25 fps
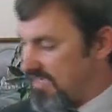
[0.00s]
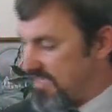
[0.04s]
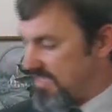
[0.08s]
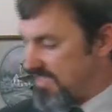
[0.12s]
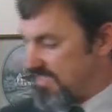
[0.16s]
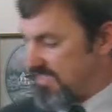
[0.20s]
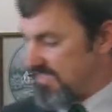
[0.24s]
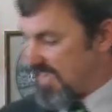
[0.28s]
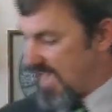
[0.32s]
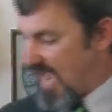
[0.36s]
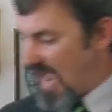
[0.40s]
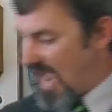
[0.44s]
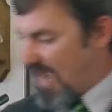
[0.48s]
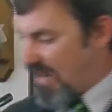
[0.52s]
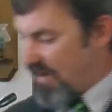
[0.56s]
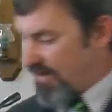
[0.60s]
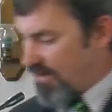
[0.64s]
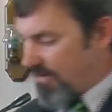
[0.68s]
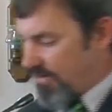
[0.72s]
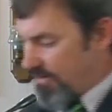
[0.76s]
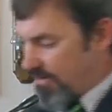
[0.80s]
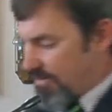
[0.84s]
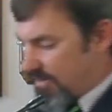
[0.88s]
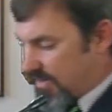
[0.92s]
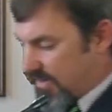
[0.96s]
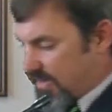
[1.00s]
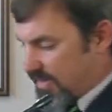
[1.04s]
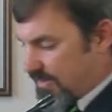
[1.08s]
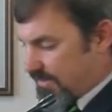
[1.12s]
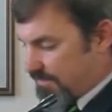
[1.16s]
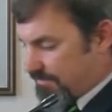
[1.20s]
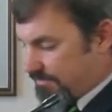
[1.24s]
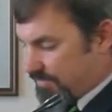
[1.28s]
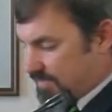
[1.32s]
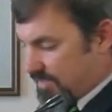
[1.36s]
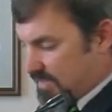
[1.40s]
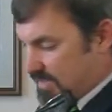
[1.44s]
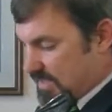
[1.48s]
Desire,
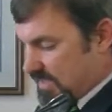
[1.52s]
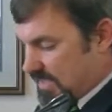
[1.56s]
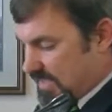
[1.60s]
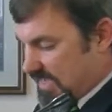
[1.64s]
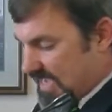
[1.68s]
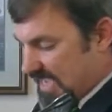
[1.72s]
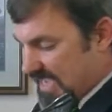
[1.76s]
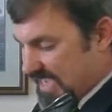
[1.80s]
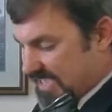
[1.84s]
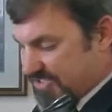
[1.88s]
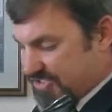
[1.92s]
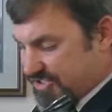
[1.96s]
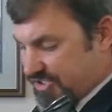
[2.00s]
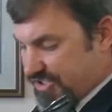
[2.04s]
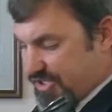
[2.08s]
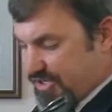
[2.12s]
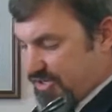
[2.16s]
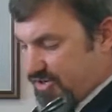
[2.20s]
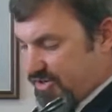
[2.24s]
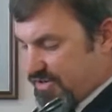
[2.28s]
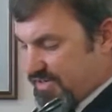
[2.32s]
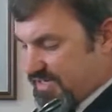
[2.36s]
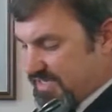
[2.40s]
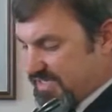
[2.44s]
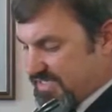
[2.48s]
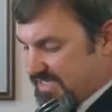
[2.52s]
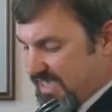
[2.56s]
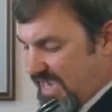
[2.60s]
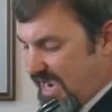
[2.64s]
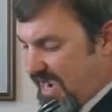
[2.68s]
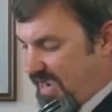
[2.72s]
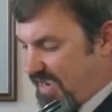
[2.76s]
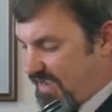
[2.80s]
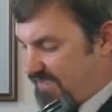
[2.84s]
it's your desire,